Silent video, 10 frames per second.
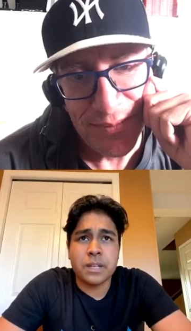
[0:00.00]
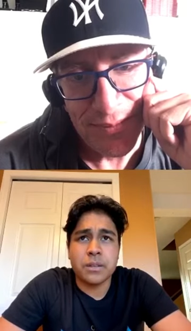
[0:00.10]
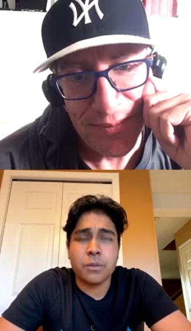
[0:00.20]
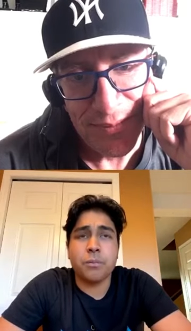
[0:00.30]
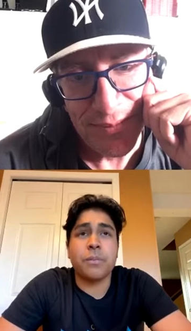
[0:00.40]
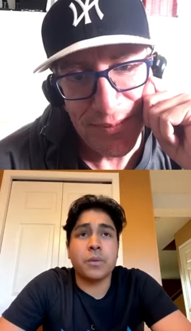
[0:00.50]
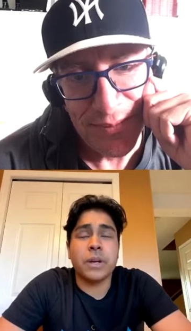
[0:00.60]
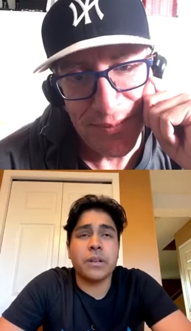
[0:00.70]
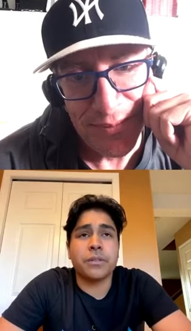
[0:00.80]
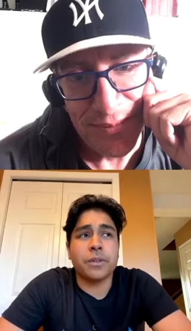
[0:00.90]
Speaker 1: midway
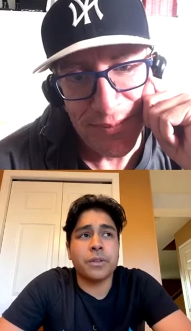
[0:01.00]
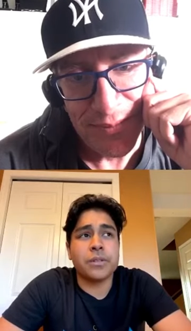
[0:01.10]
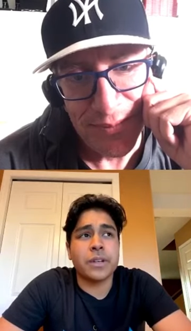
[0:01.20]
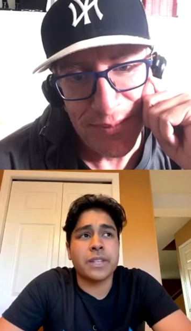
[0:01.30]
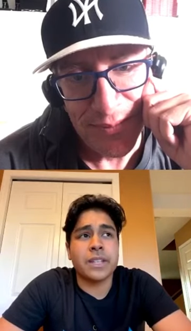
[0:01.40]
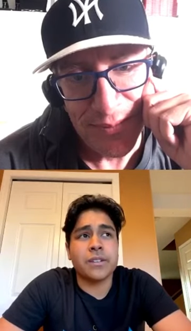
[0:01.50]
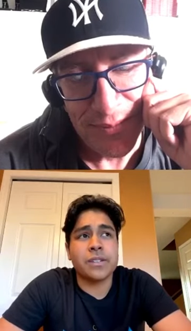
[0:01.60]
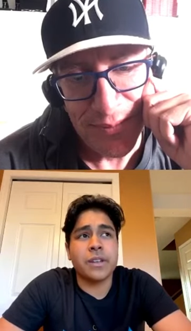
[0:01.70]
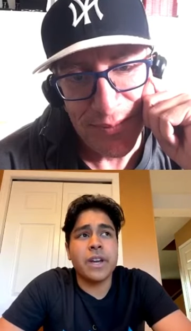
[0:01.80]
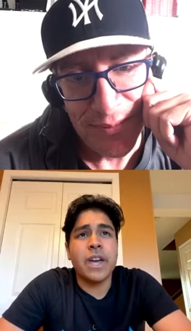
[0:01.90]
through, so I think it was it
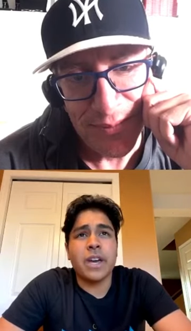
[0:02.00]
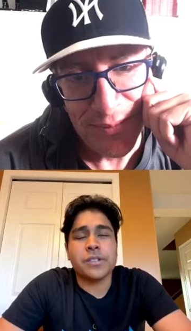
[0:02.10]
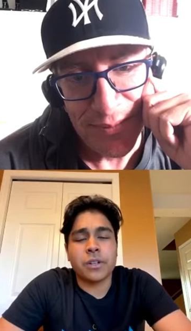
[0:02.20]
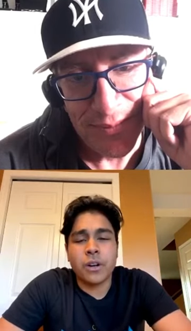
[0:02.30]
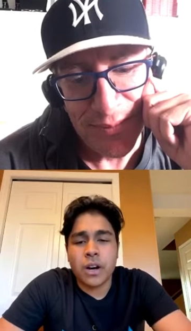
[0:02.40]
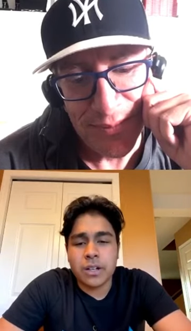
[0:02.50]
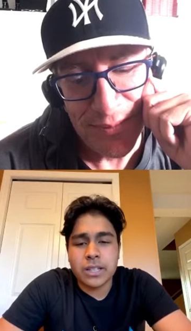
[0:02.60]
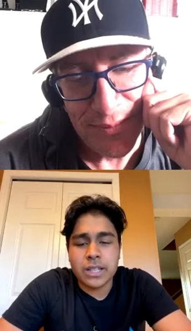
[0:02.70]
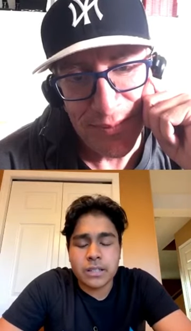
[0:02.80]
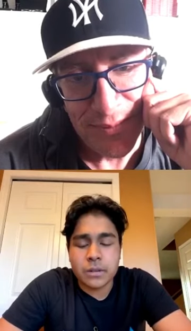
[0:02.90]
was a little hard getting
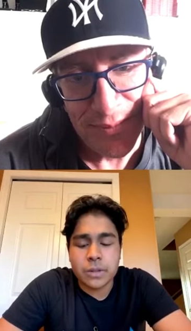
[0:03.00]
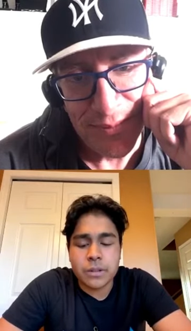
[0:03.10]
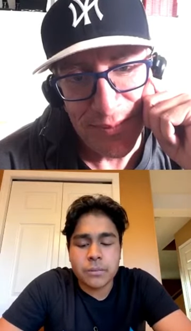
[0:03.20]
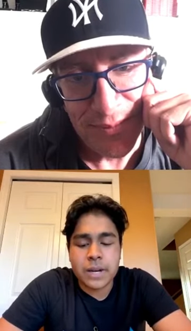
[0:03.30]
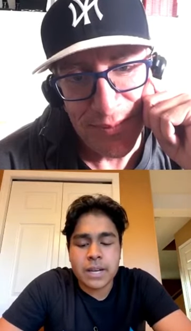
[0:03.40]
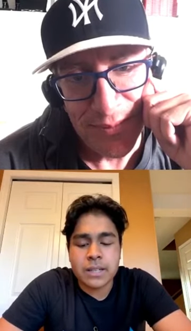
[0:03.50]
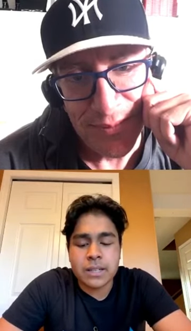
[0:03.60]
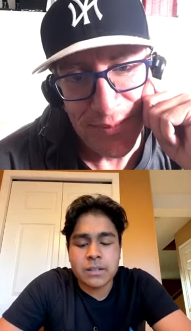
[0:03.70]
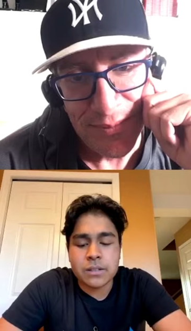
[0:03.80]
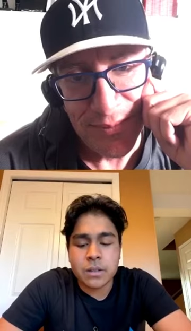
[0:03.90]
their rhythm back in.
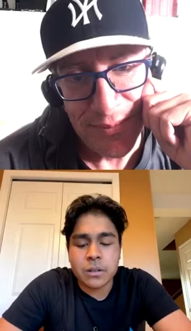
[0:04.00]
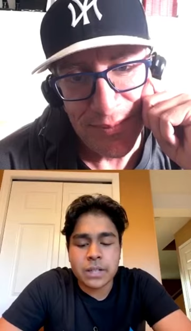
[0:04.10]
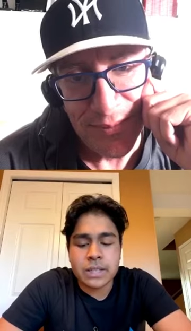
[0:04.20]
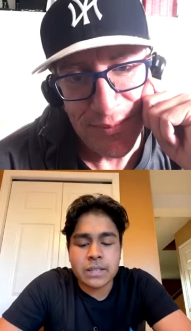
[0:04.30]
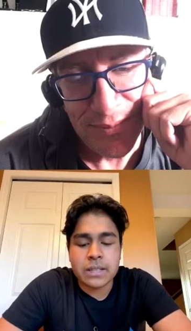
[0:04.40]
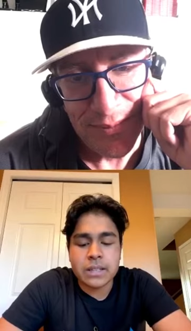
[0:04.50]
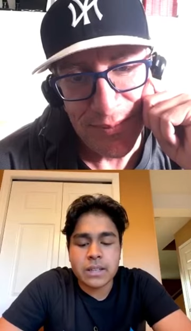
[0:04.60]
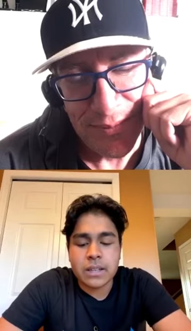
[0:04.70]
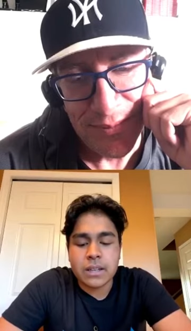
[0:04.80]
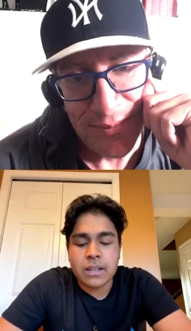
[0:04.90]
So like,
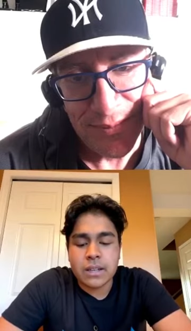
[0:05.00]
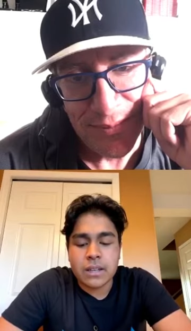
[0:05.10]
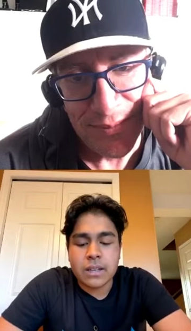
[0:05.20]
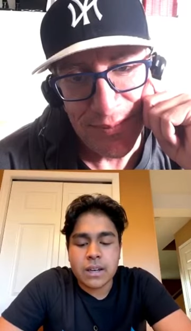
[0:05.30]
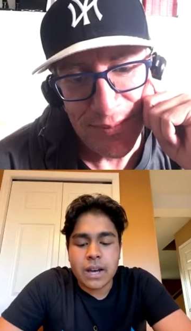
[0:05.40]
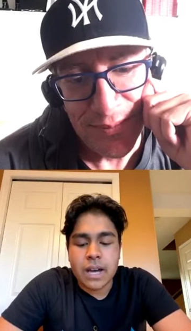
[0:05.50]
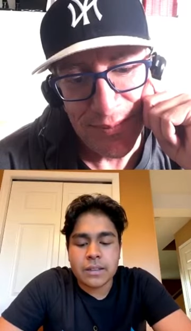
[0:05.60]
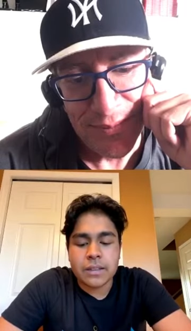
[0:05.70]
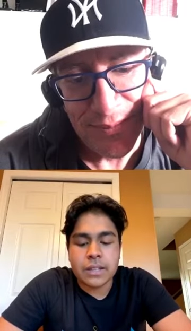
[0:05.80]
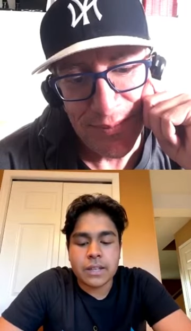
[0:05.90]
I
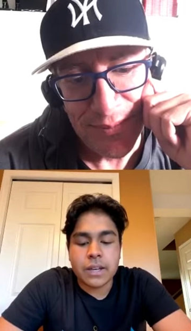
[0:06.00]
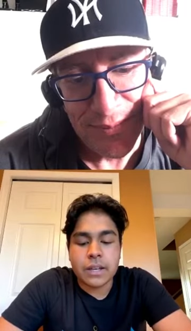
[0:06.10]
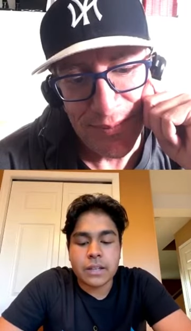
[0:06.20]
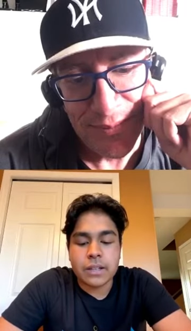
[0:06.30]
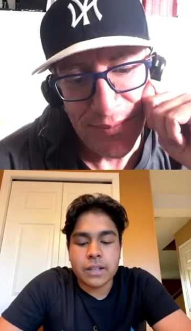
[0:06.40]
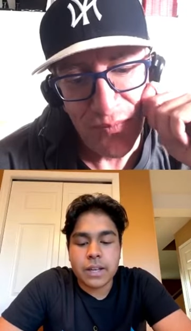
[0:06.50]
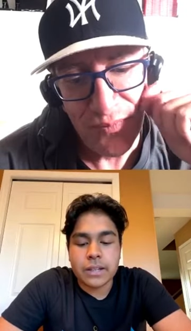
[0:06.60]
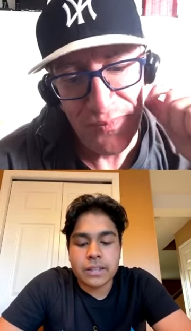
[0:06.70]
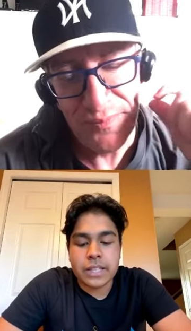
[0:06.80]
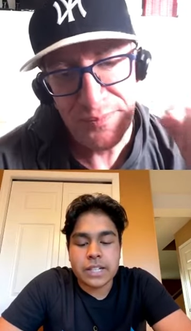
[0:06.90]
think
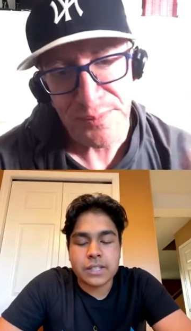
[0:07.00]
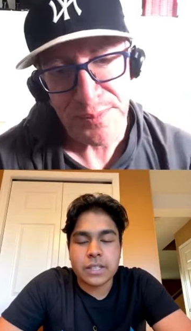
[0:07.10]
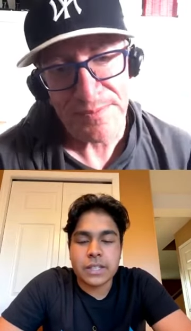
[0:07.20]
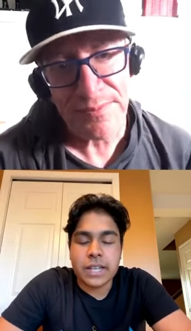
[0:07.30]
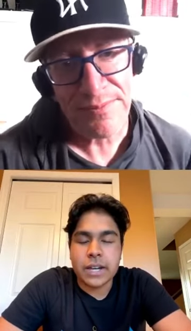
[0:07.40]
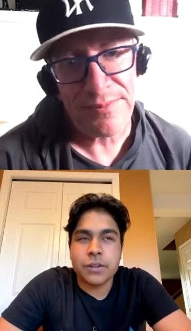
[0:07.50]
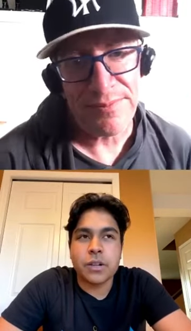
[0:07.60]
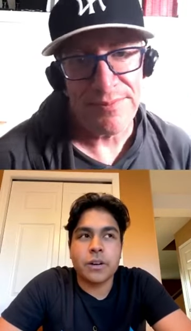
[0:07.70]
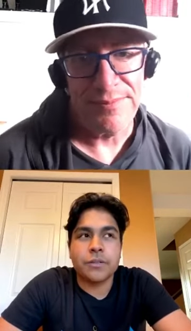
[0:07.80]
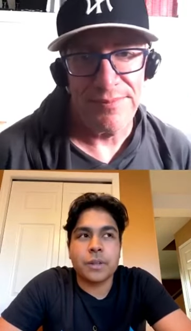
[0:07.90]
they just need they it was hard
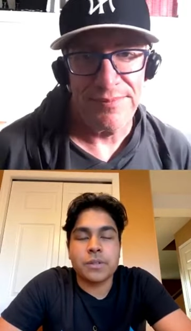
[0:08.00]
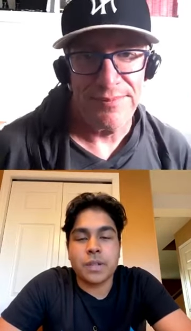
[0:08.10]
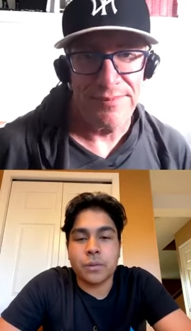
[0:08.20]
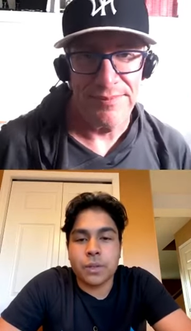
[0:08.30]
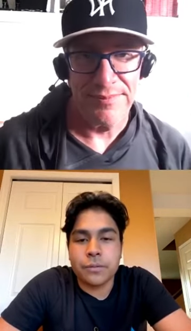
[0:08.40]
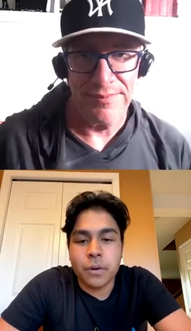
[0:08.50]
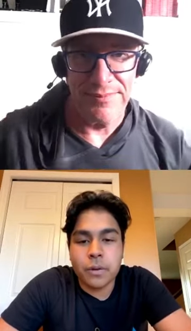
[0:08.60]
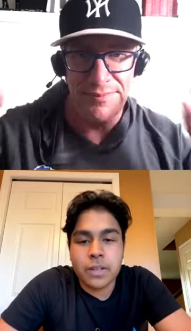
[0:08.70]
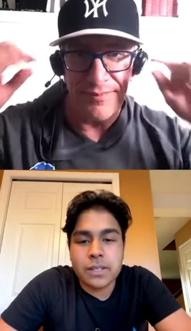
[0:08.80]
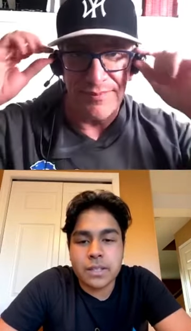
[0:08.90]
for them to like
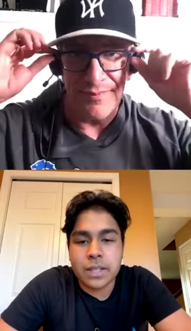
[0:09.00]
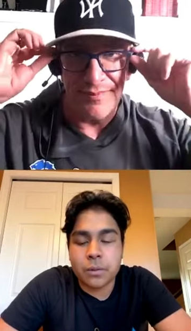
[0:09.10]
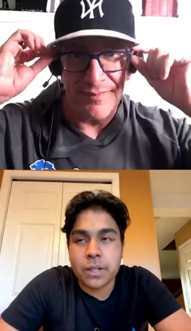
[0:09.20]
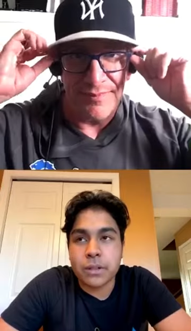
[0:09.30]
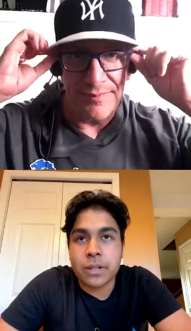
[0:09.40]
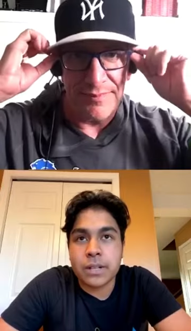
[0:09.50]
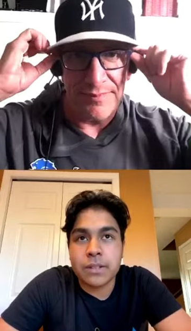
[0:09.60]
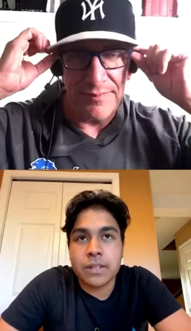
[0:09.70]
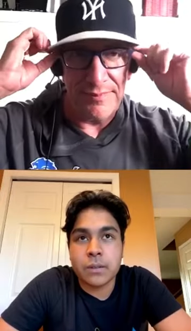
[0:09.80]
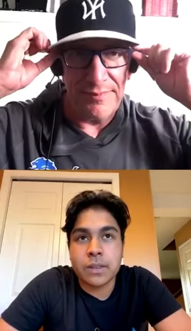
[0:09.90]
refocus and like relearn everything
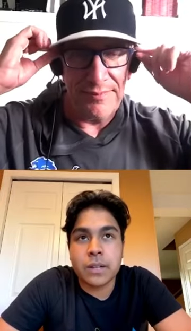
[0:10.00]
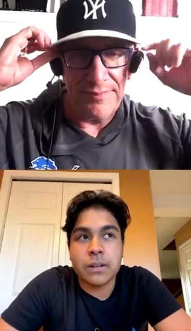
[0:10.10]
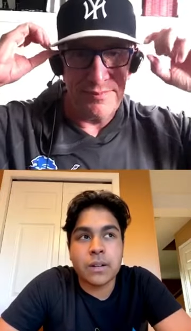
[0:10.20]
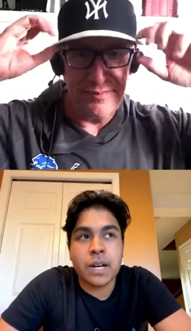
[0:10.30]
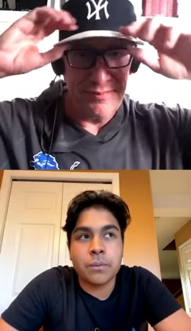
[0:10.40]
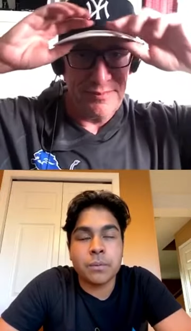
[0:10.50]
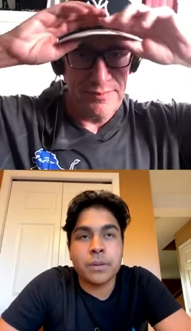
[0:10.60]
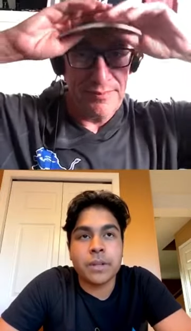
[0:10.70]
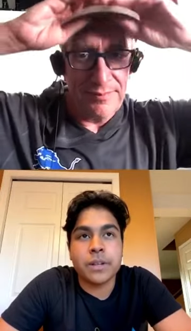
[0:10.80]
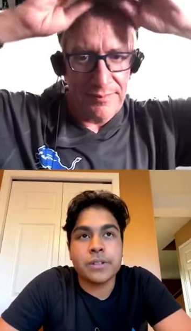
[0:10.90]
about a couple
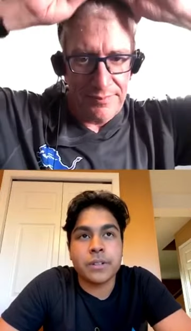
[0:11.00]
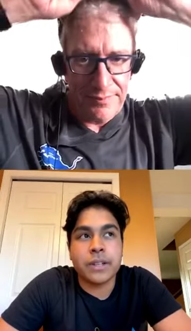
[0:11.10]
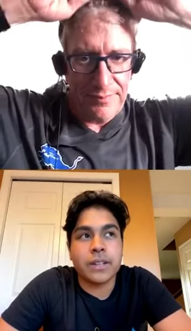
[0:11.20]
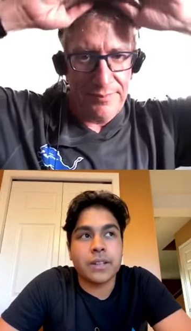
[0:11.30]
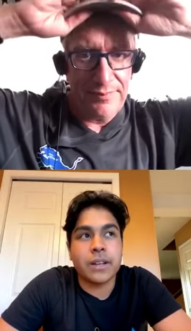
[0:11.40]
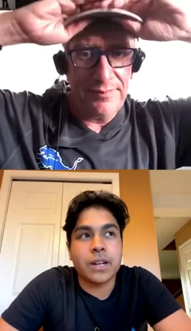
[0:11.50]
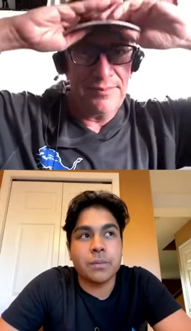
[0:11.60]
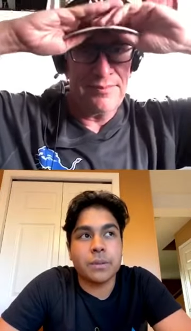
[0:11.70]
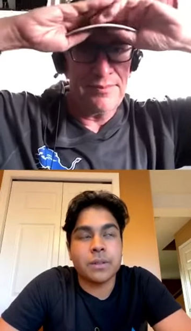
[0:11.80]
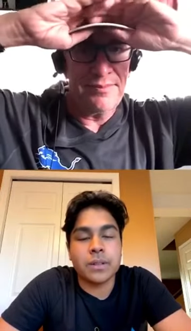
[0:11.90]
players or like a
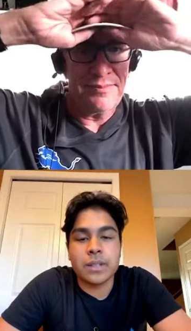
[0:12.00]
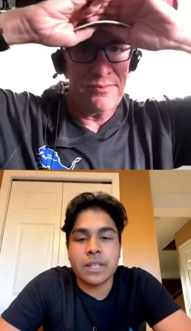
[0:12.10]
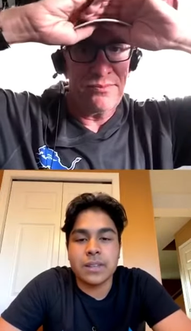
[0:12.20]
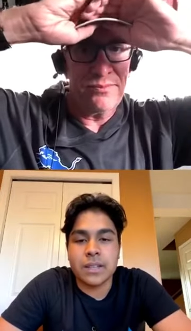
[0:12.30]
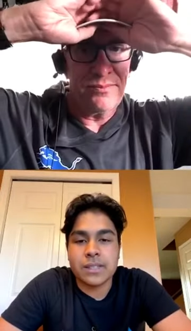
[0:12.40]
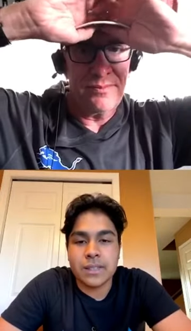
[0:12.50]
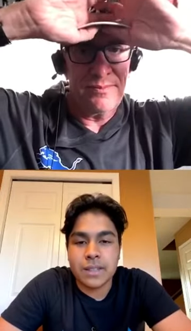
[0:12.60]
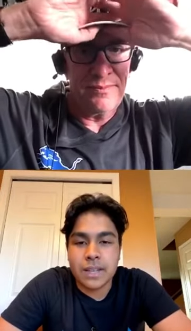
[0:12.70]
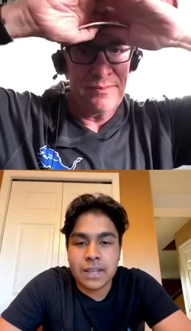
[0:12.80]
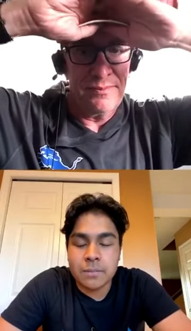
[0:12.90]
couple key things in the
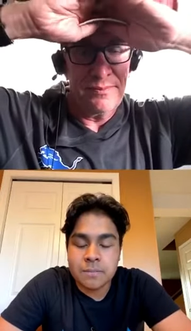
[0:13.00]
game.